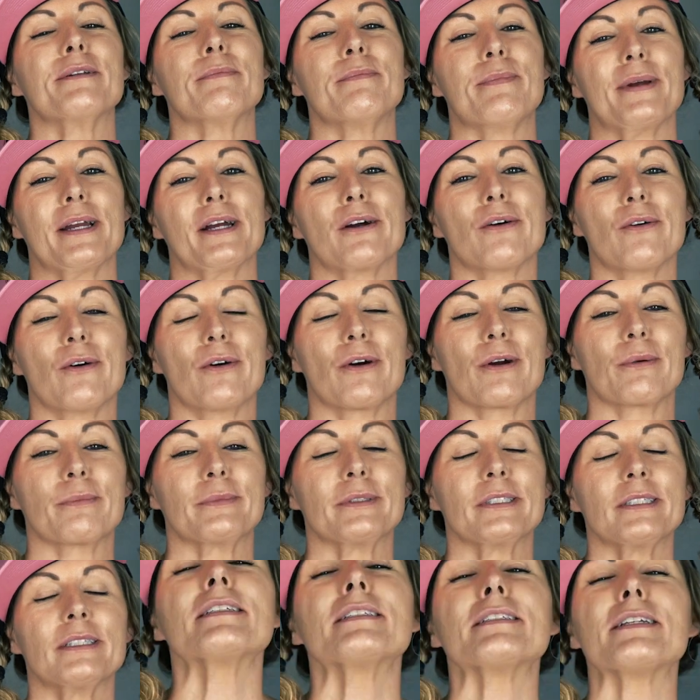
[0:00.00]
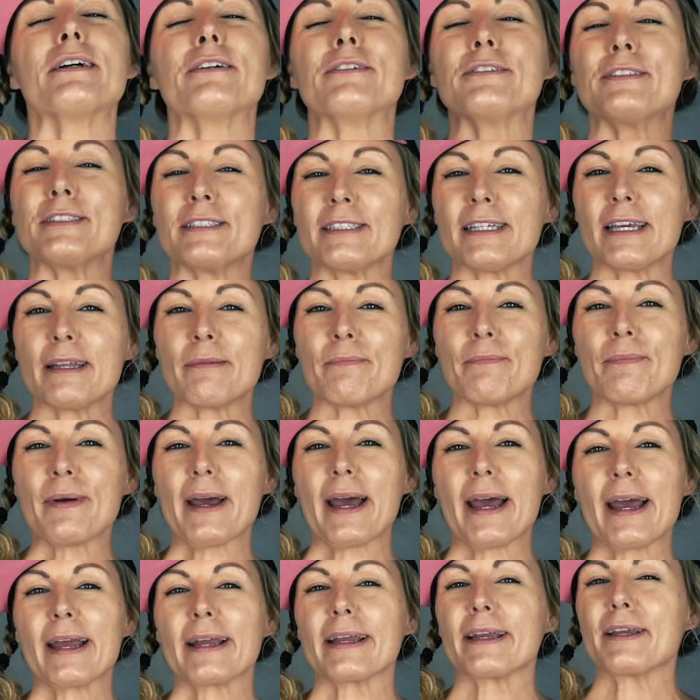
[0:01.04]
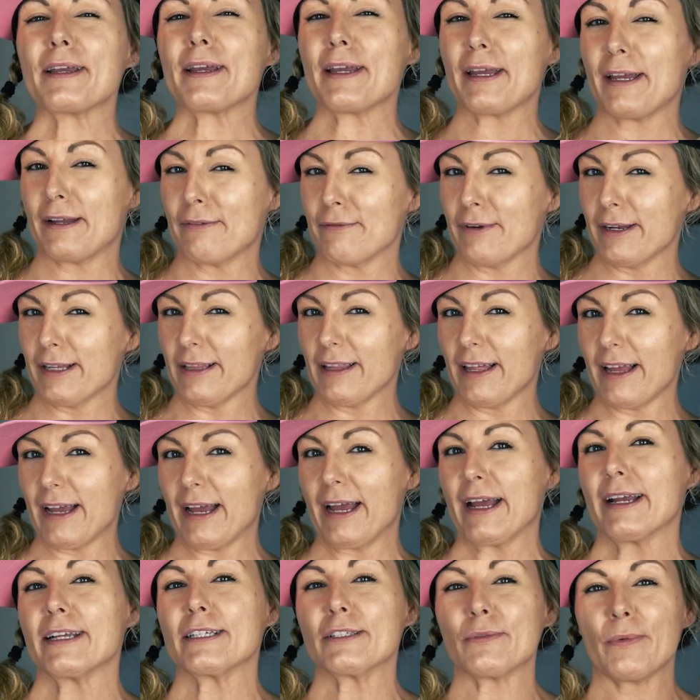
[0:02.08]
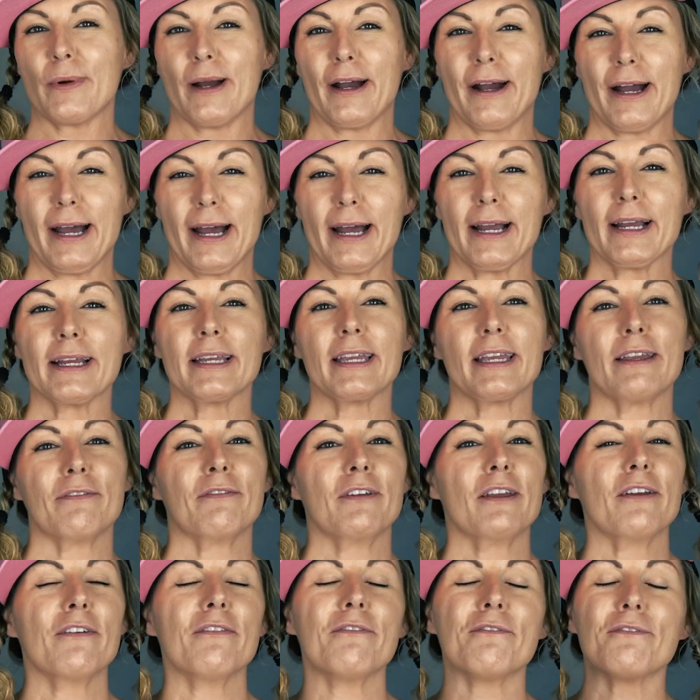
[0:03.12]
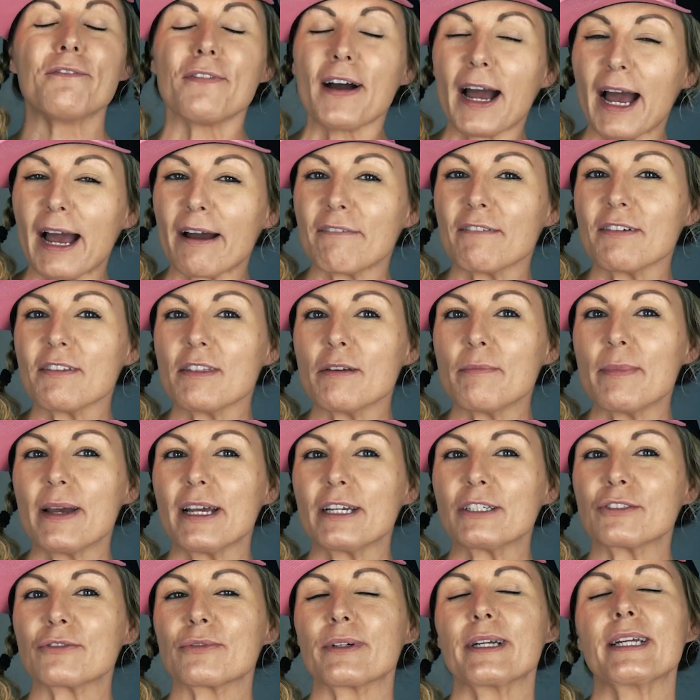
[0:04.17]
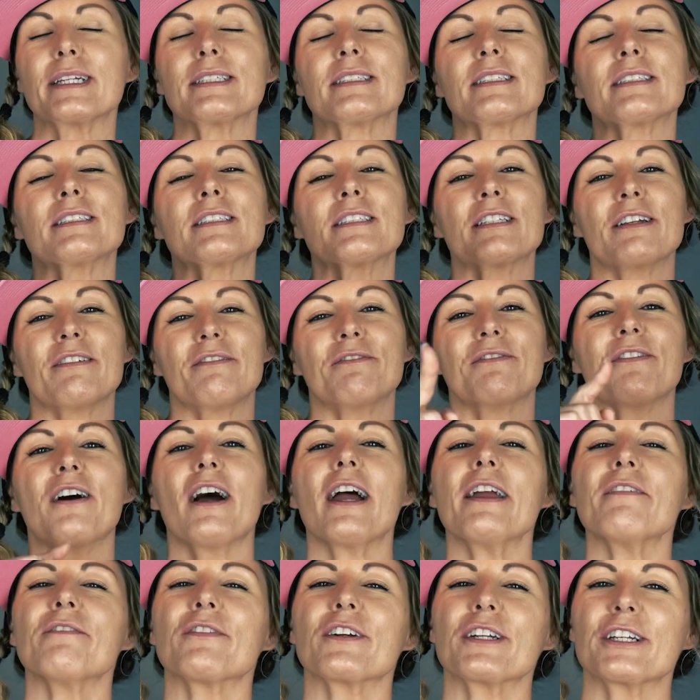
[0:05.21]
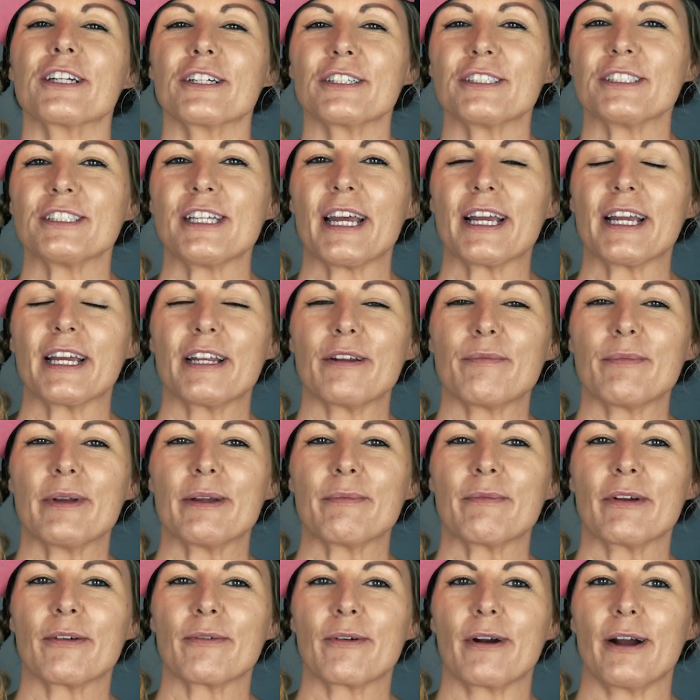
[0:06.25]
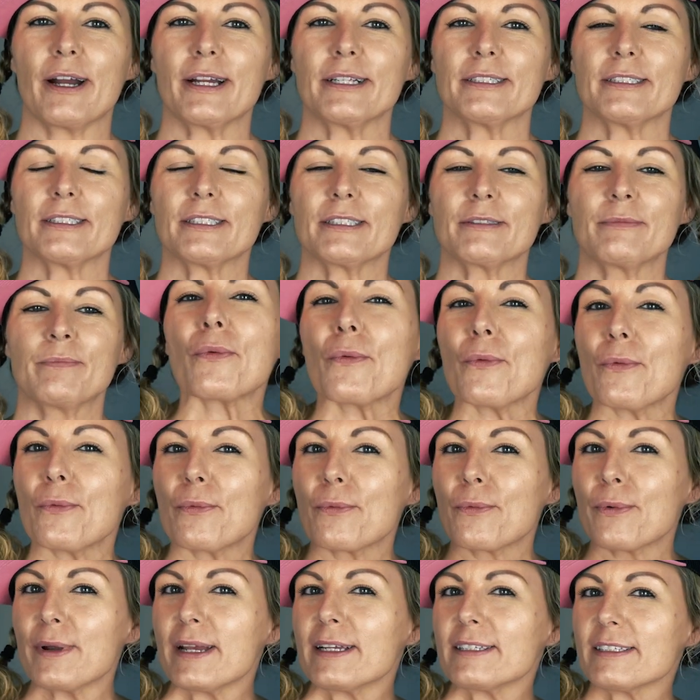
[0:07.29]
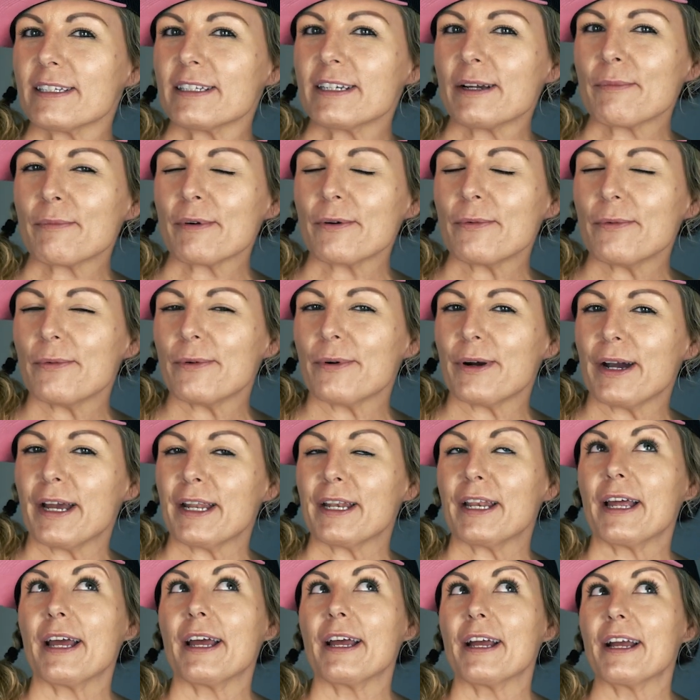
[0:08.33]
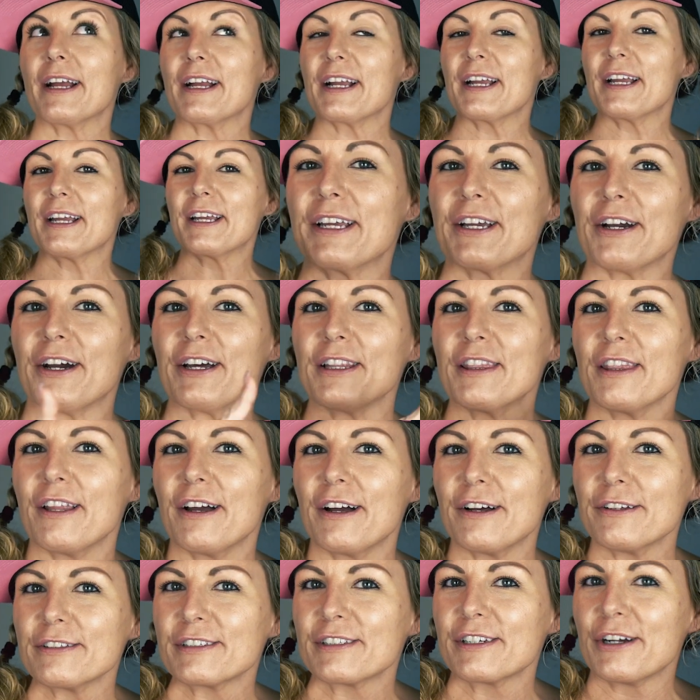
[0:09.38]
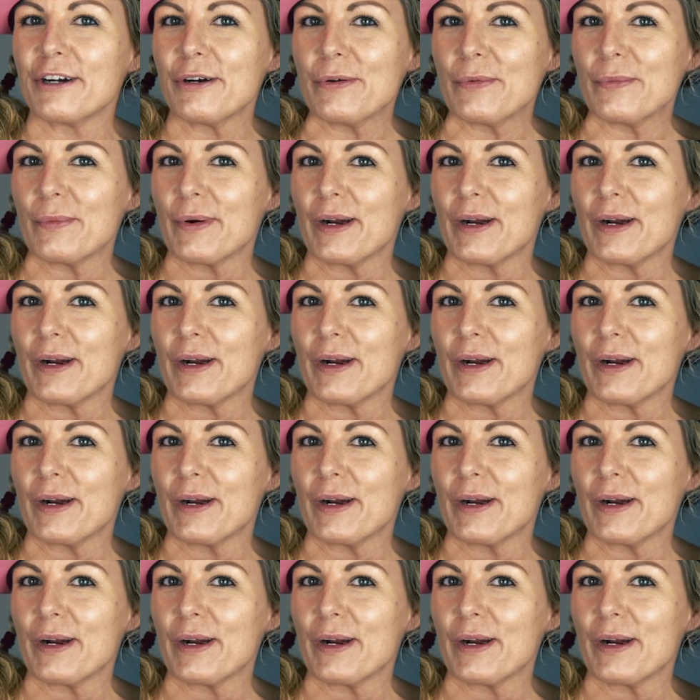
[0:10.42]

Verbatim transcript: to bear arms. So sit back and relax while I give you five of the best reasons to fight for your Second Amendment rights. Reason number one, gun laws don't